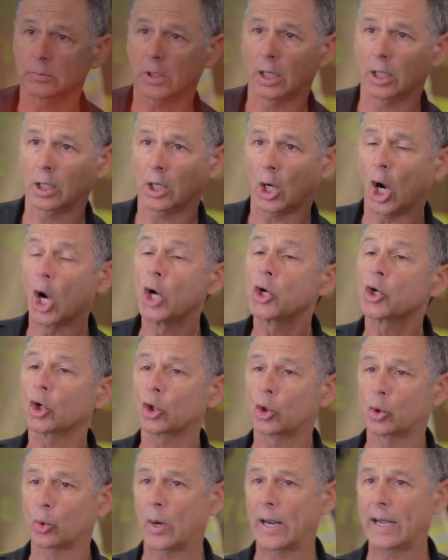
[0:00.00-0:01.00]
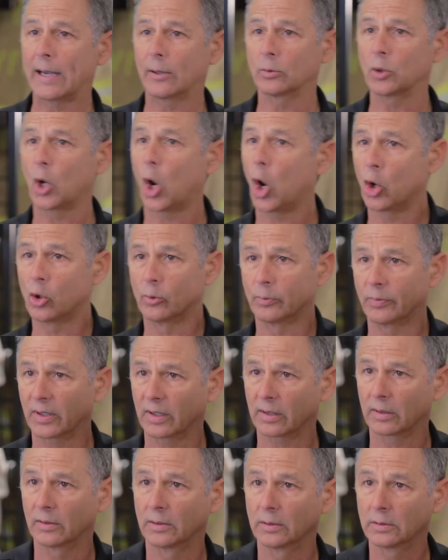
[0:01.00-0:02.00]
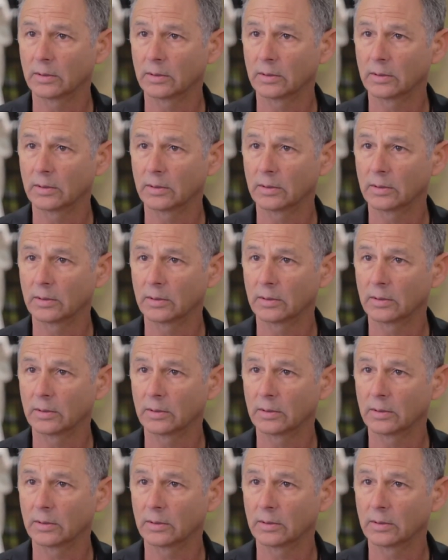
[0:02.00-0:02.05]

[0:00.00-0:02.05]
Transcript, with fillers: uh, underground homes.